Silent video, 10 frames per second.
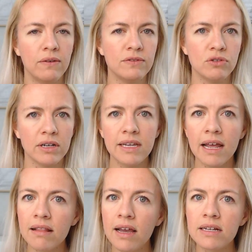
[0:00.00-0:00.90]
you have strict
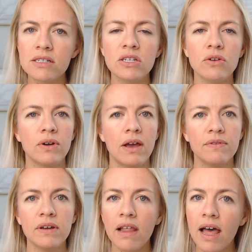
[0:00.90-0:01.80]
deadlines. You don't
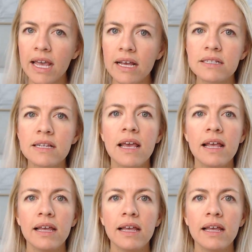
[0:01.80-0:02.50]
have clients.